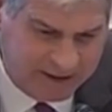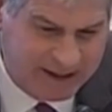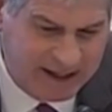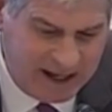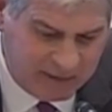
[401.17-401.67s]

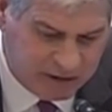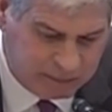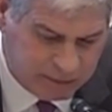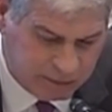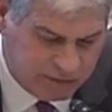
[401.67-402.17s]
The
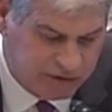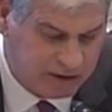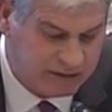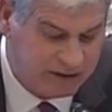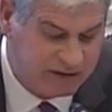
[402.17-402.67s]
inevitable
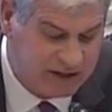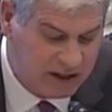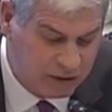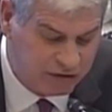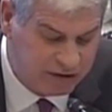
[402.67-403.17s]
result is
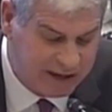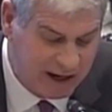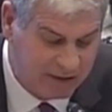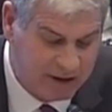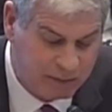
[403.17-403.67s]
the ocean
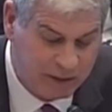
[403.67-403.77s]
carrier